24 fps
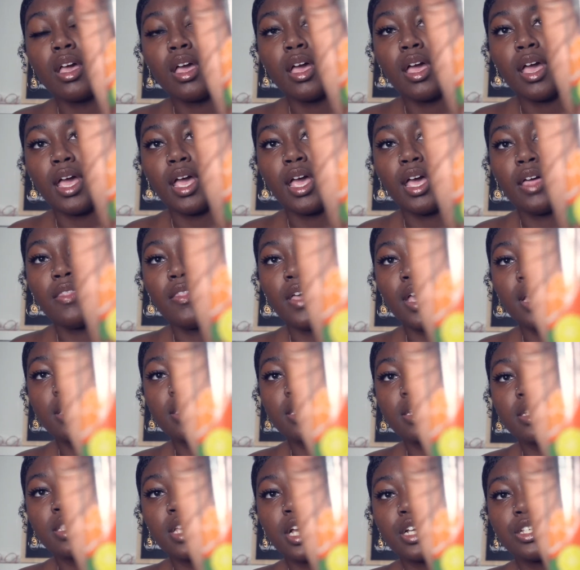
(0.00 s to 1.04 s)
And the hand
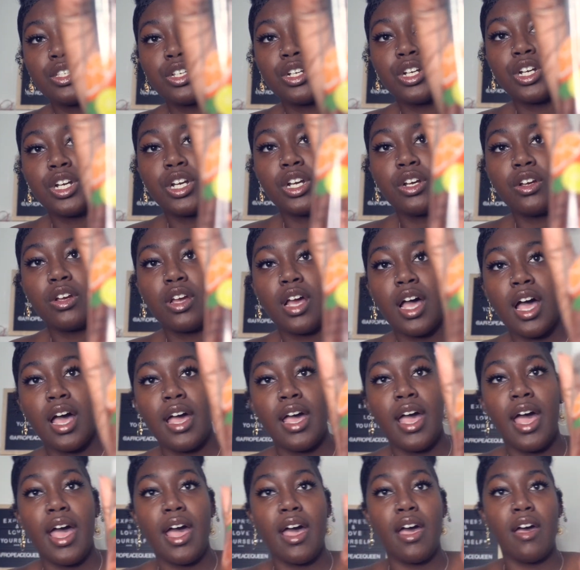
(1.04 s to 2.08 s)
sanitizer I
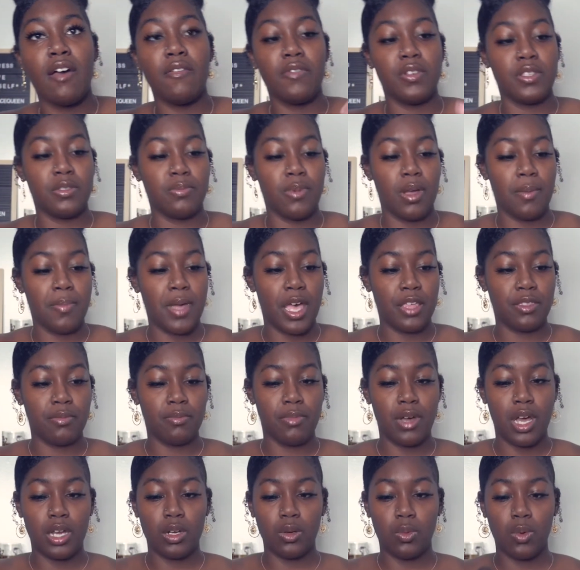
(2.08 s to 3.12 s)
have is by Bath &
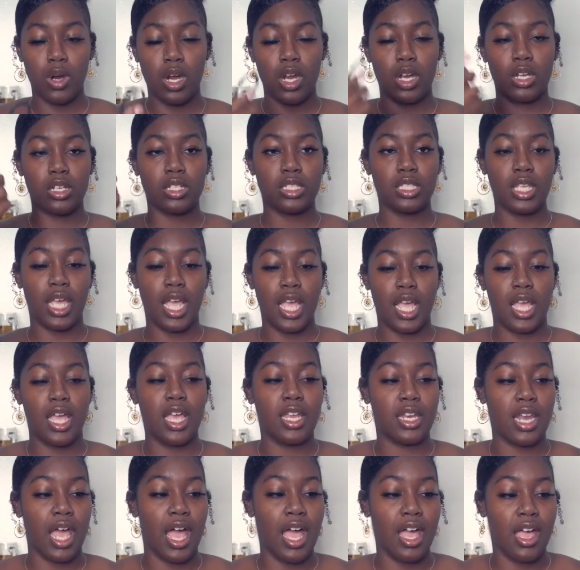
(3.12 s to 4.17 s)
Body Works,
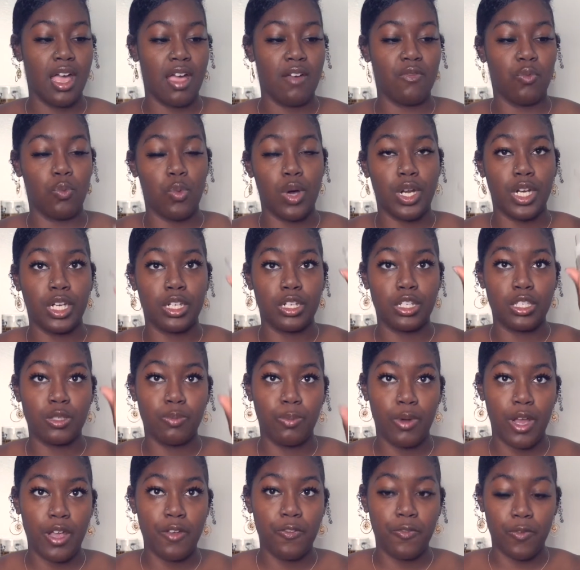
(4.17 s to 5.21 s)
and I have one in a
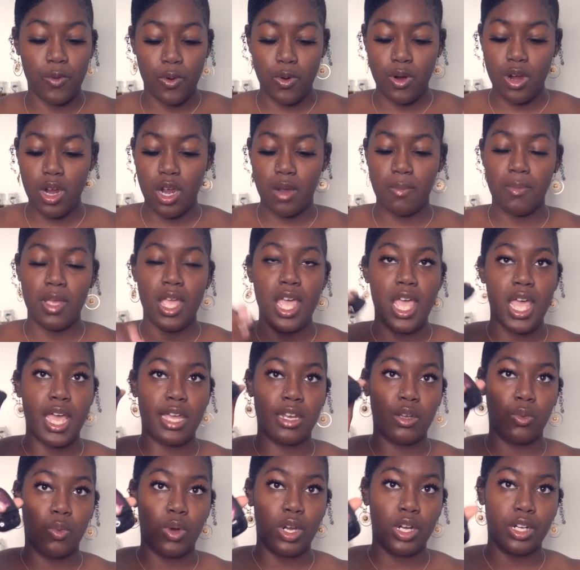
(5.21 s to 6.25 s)
spray form
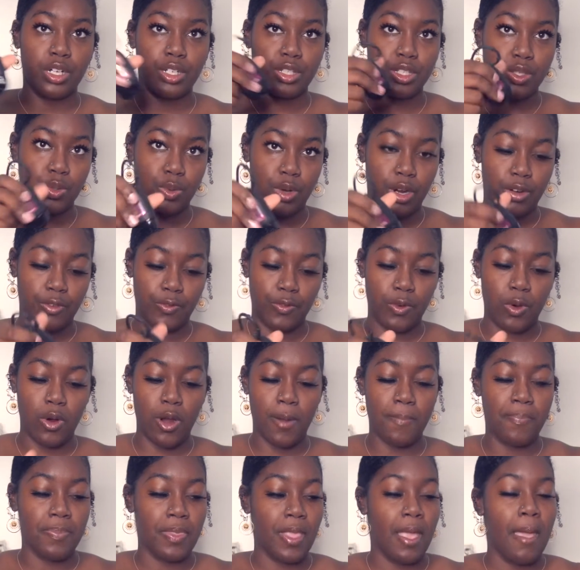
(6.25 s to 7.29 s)
and one in a squirt
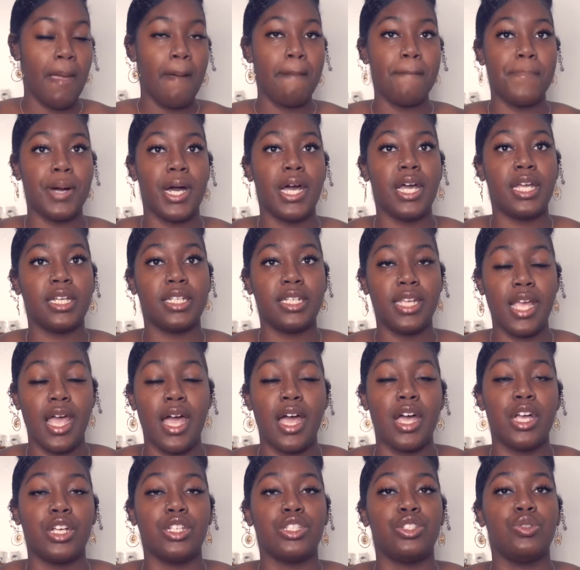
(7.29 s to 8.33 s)
form. But
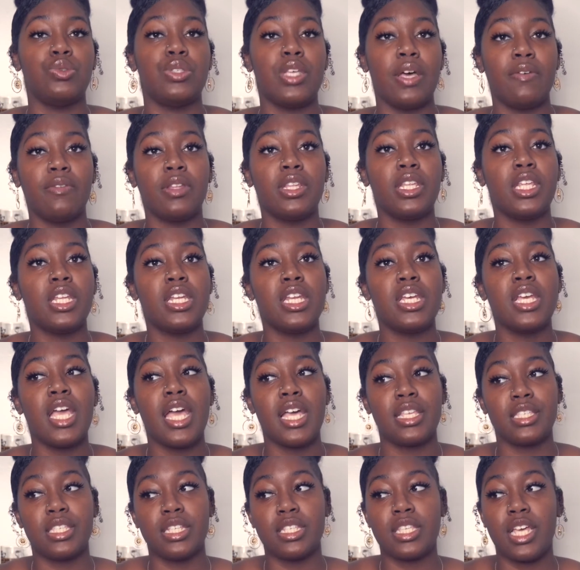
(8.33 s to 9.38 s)
yeah, you definitely need
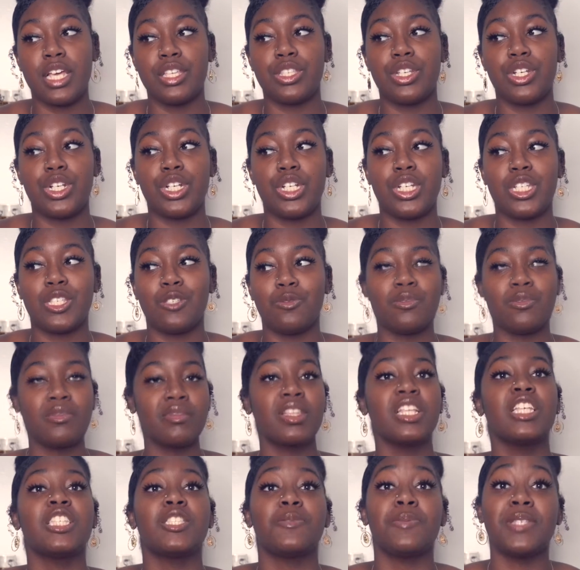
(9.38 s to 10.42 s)
hand sanitizer,
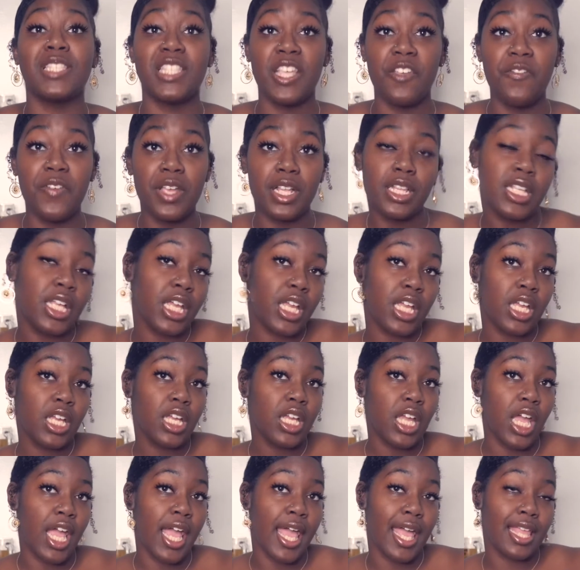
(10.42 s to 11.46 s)

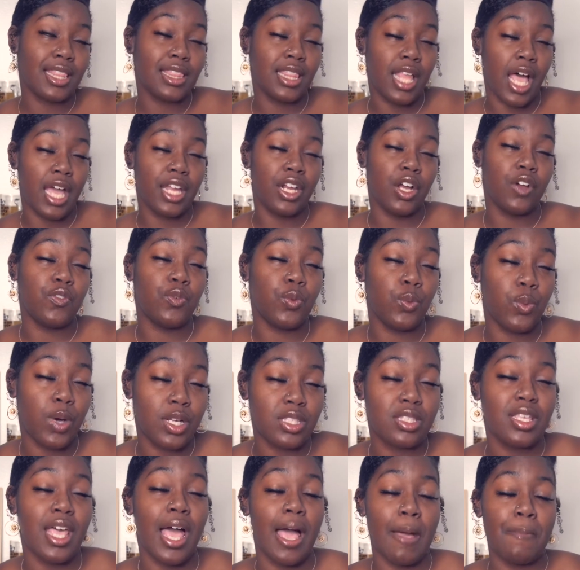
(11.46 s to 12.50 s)
specifically in light of
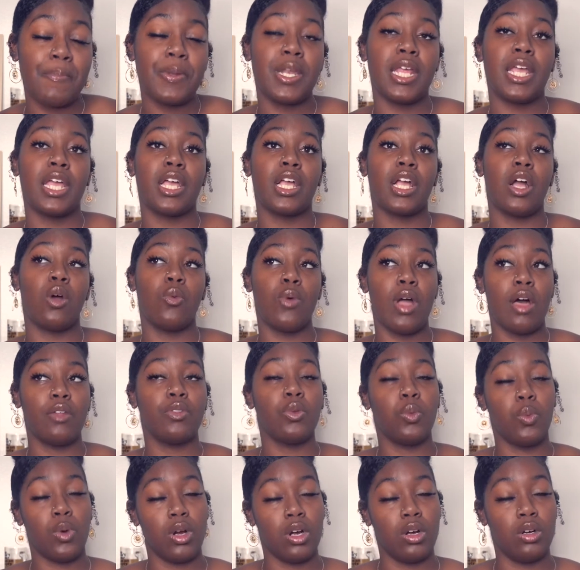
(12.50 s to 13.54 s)
what's happening around
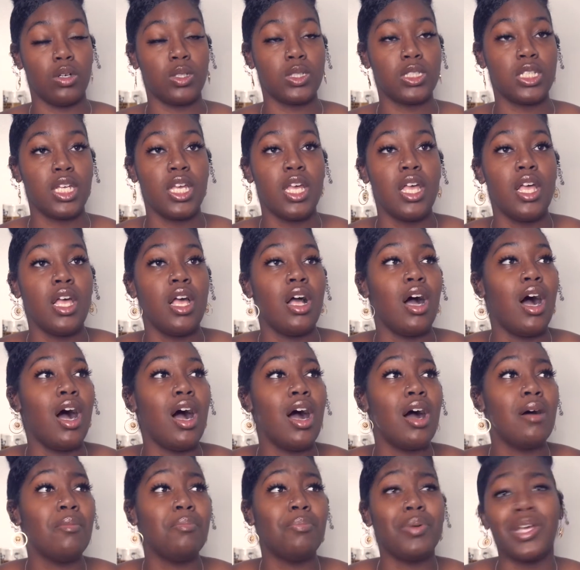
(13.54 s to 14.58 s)
the world.
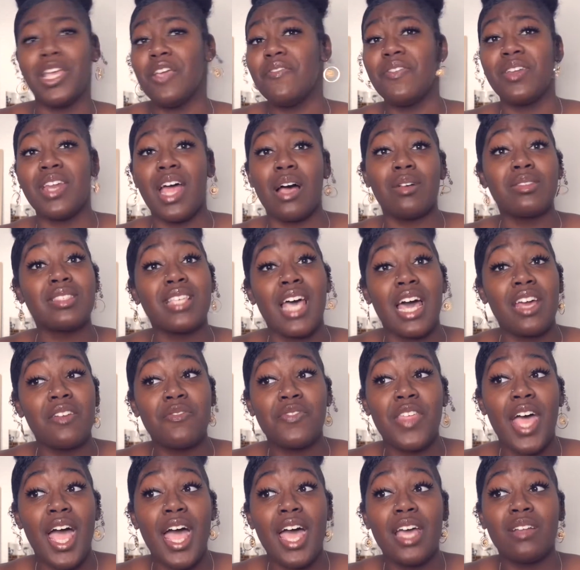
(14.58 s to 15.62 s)
But even outside of
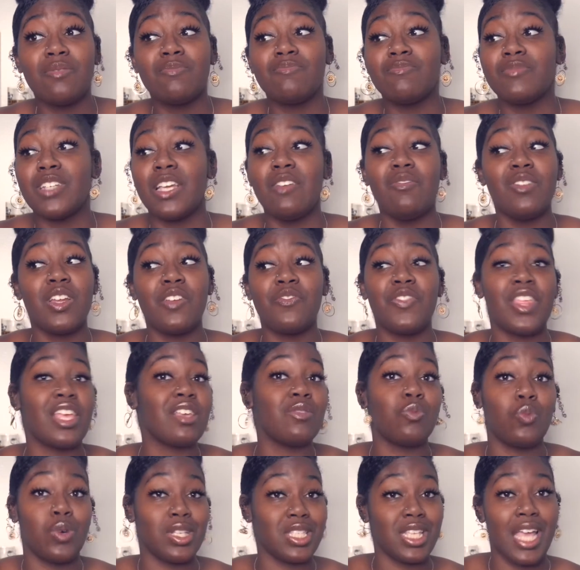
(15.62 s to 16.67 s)
that, even if
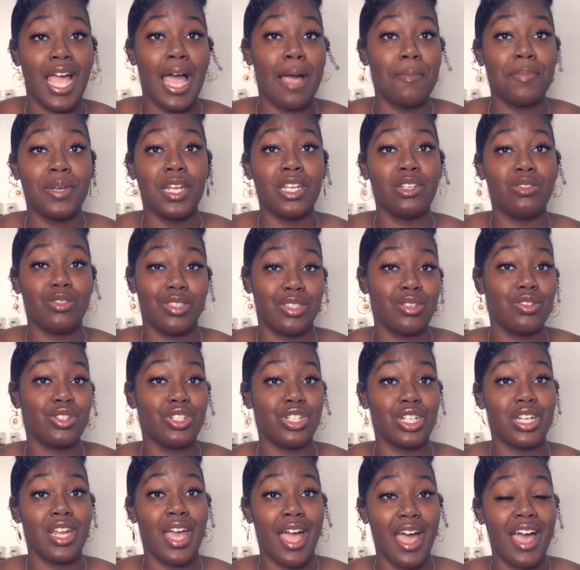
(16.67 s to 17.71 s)
that wasn't happening, you still
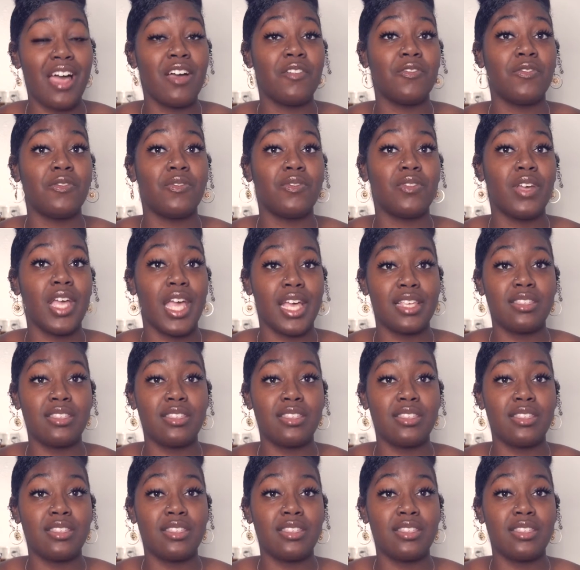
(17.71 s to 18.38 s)
should have hand